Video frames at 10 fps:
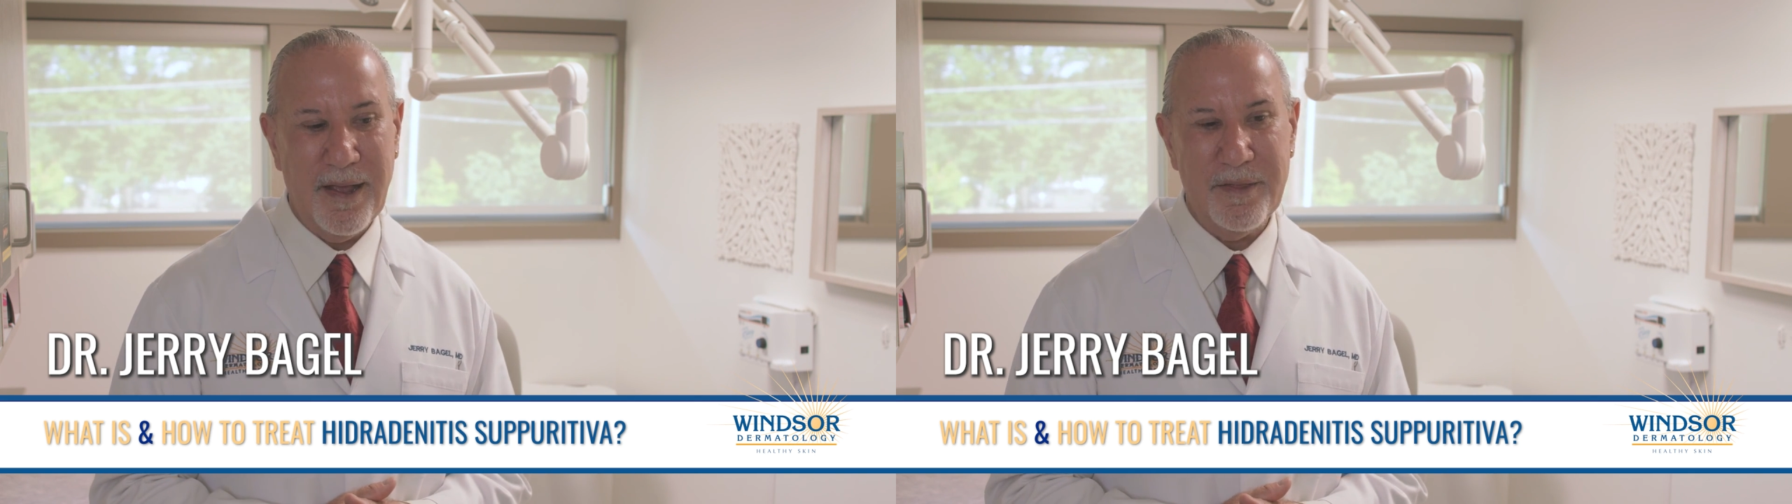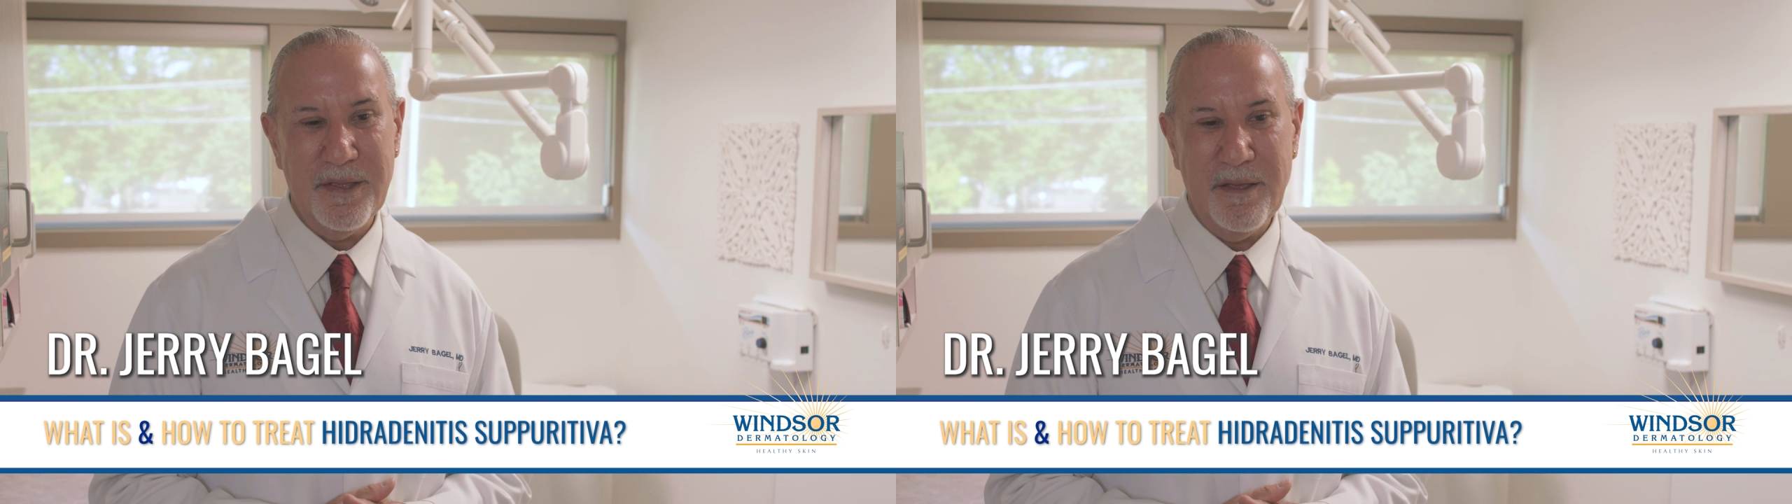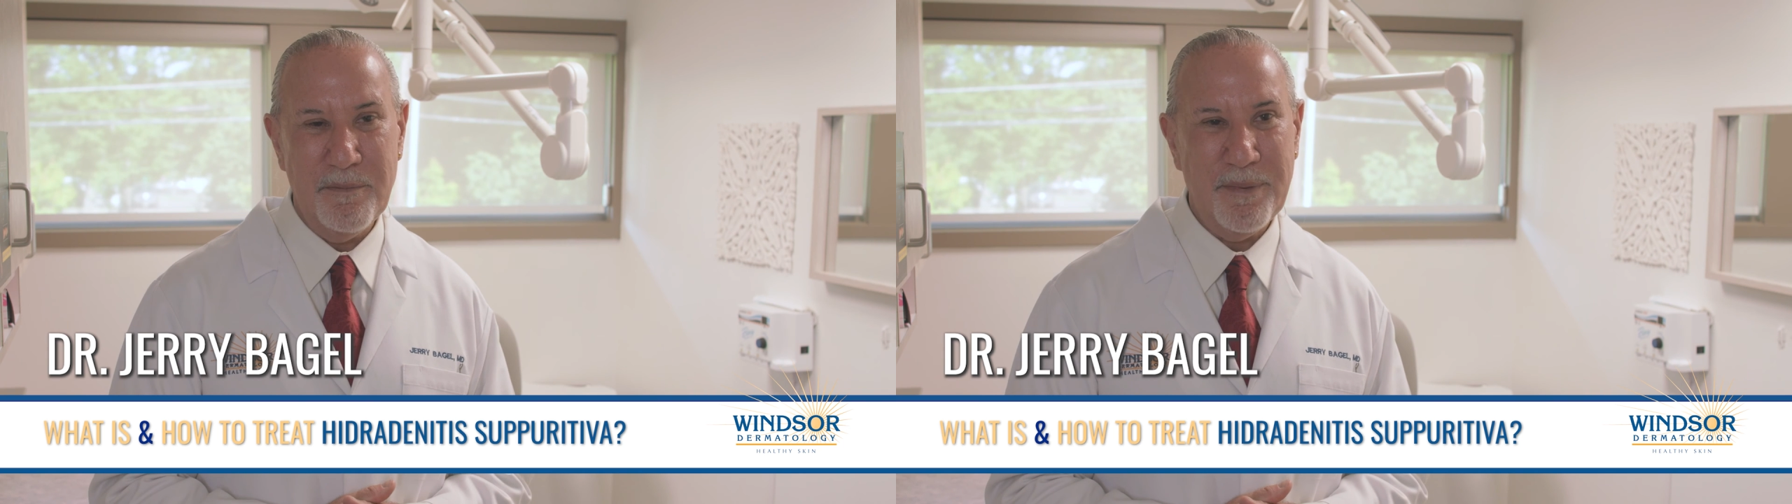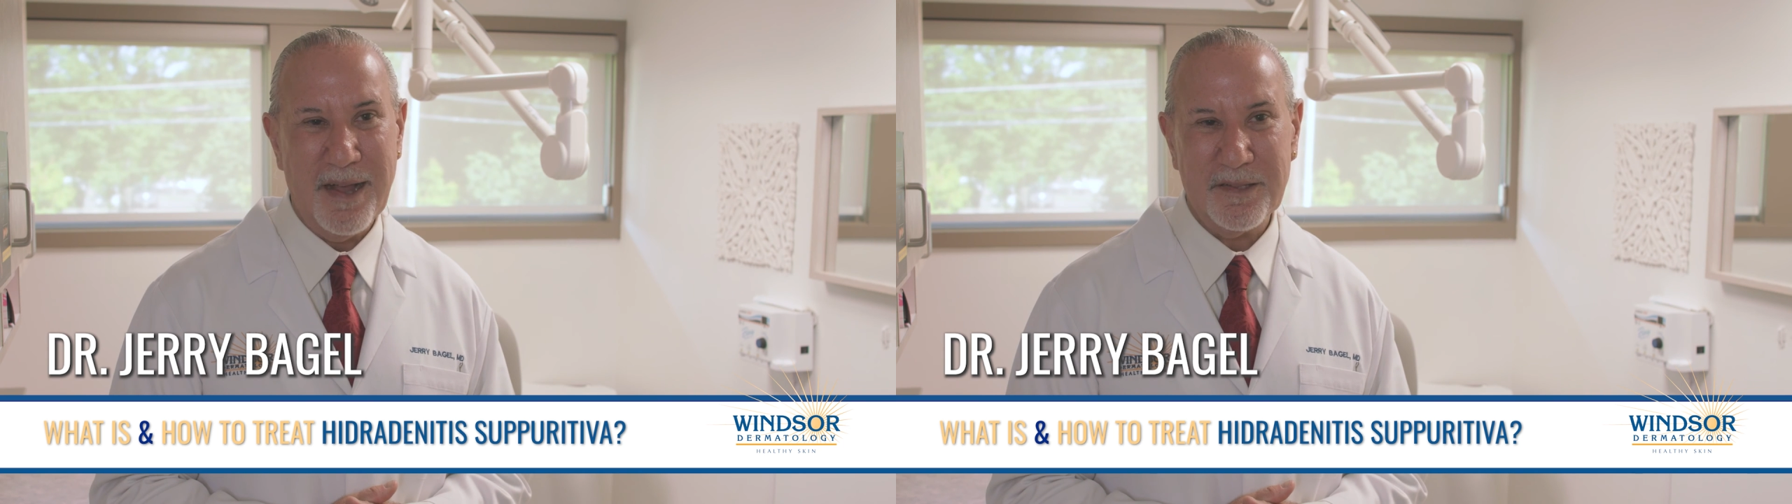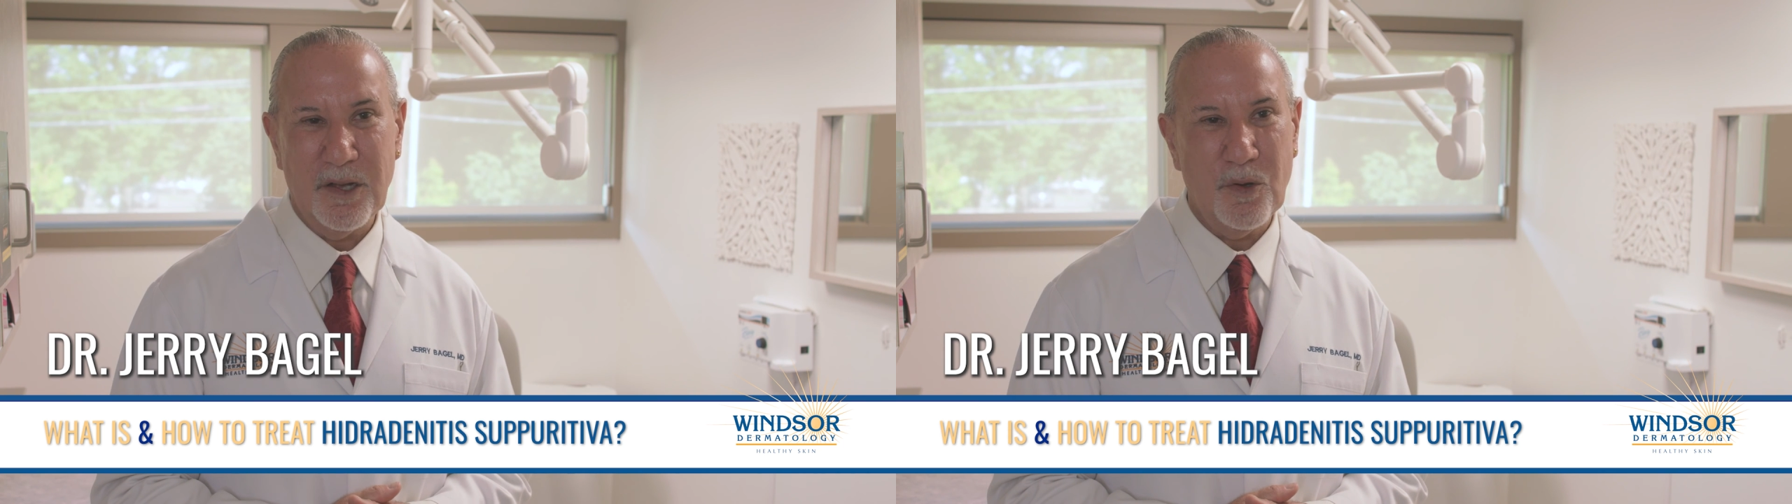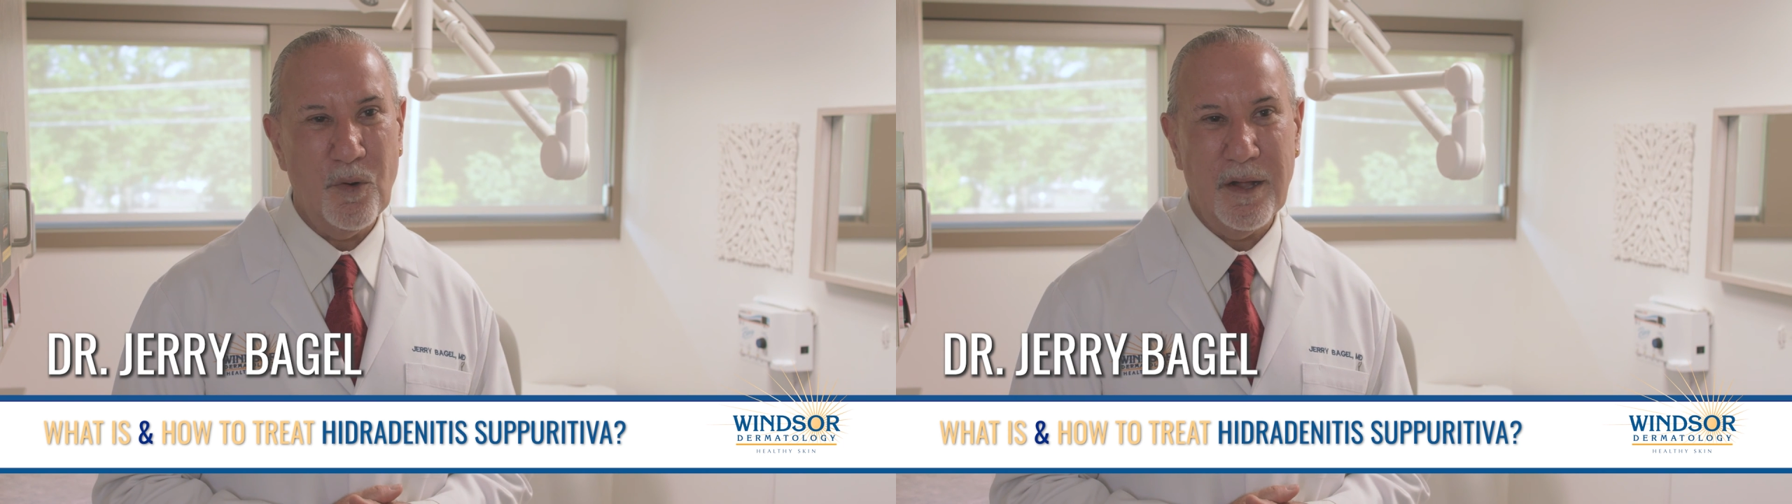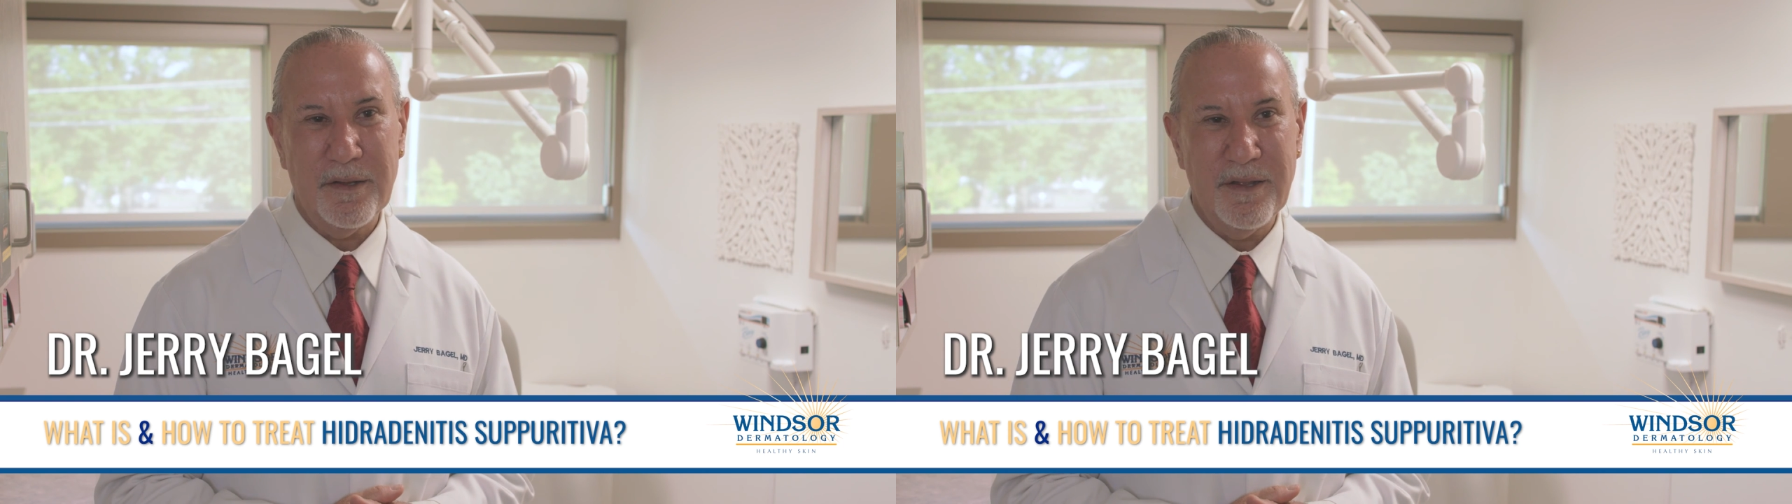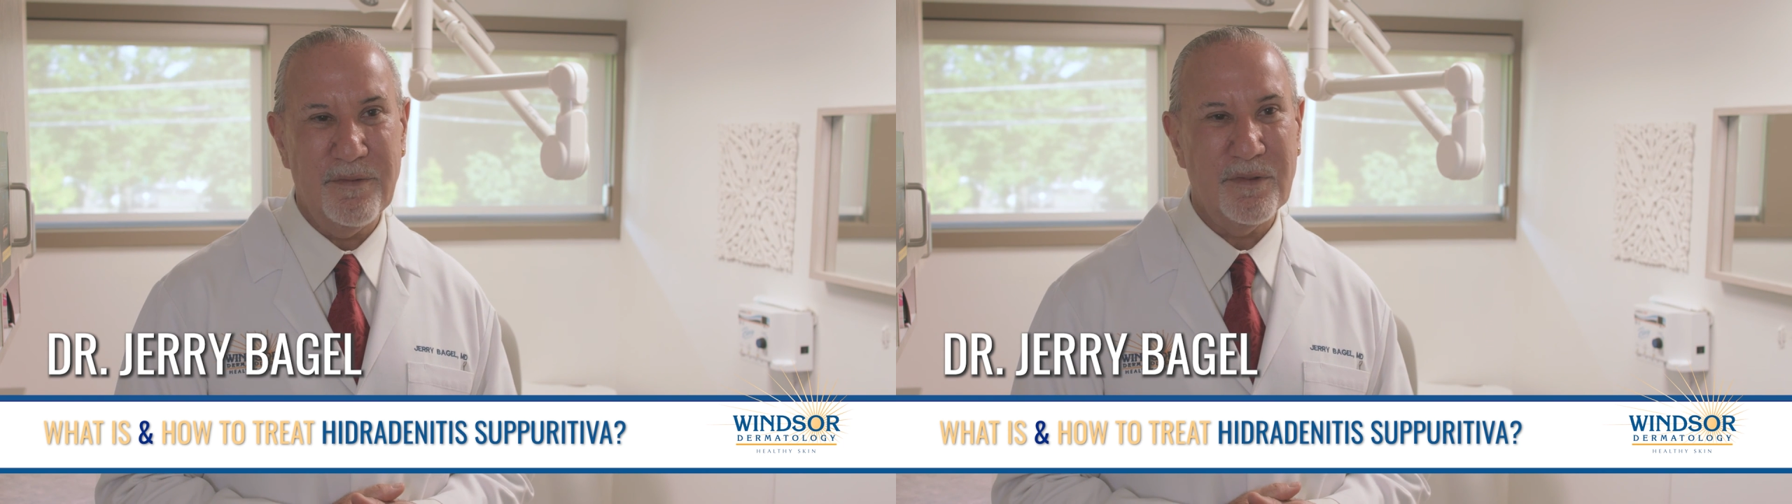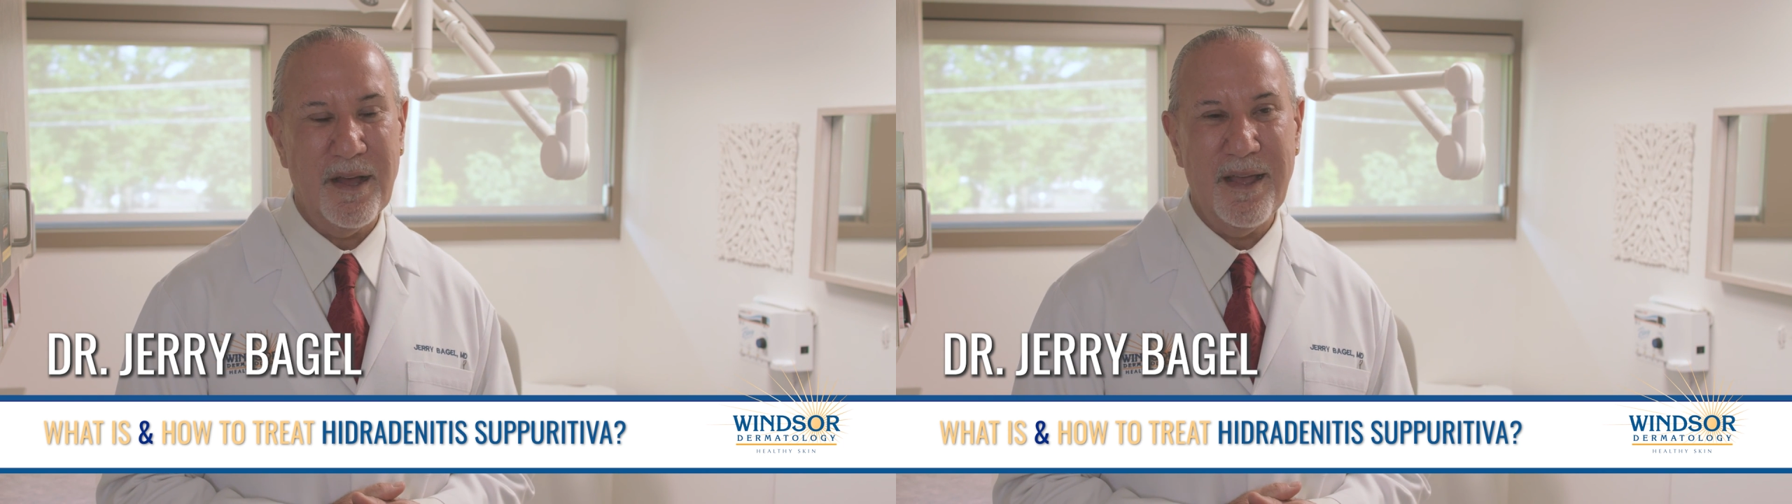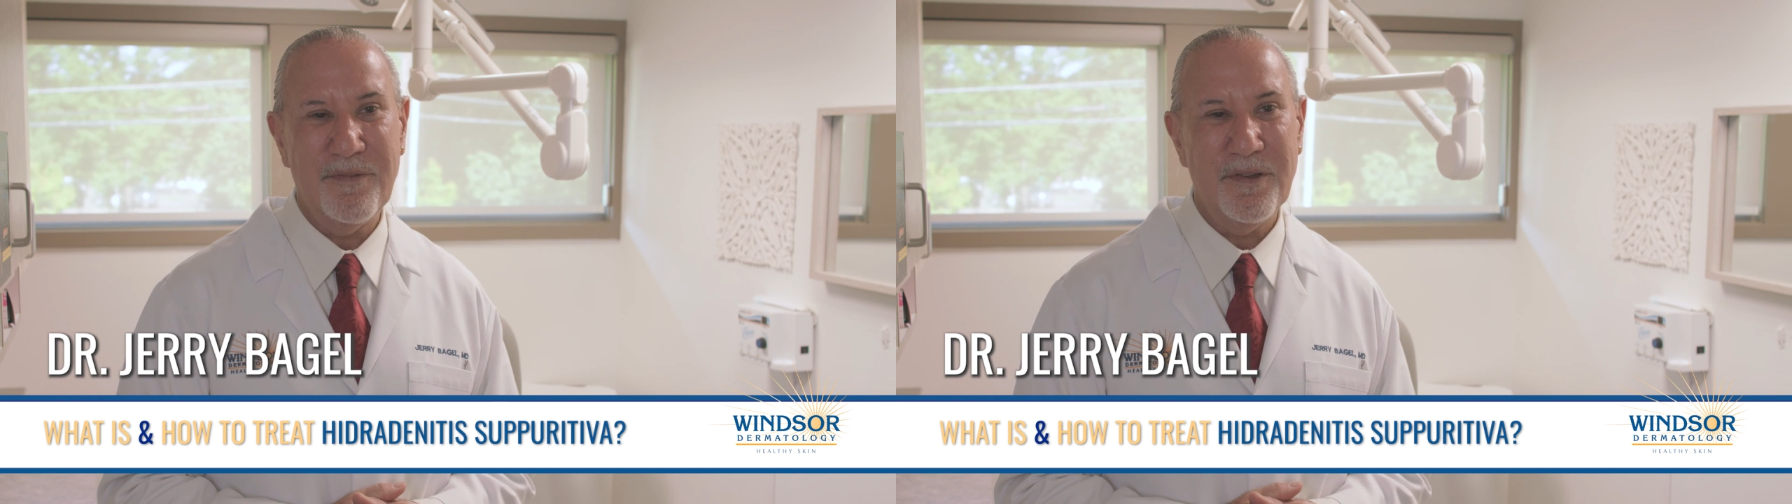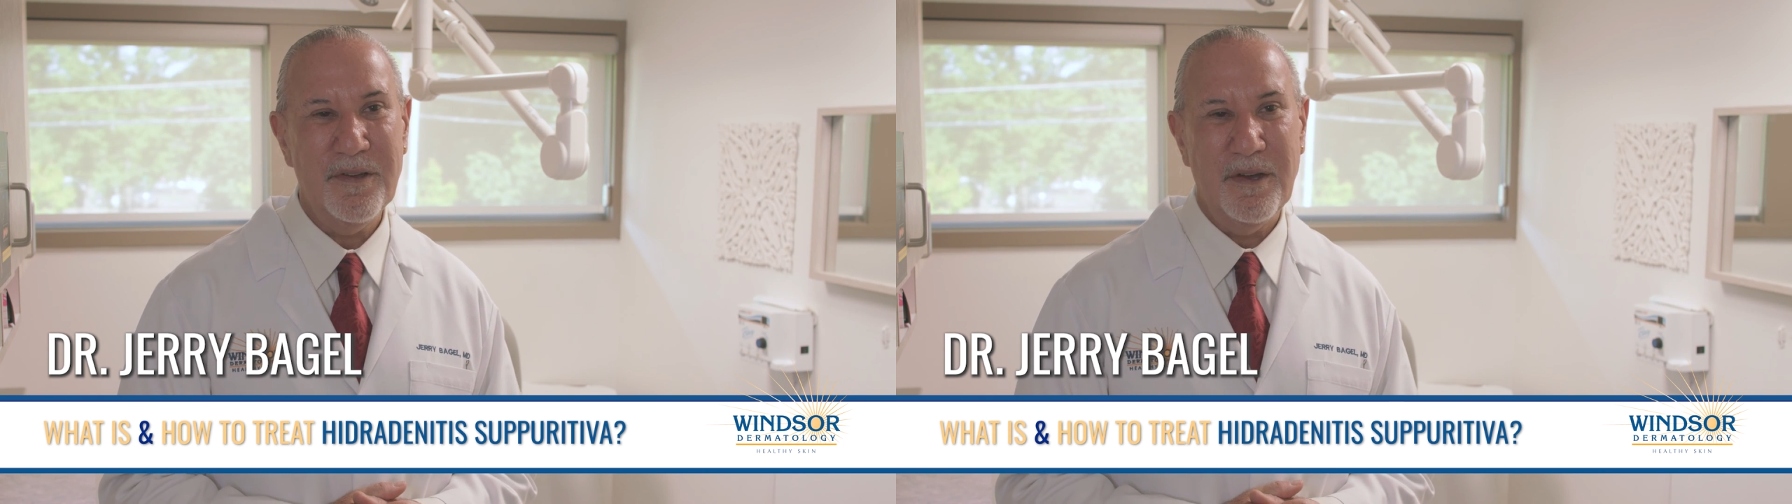and the impact on quality of life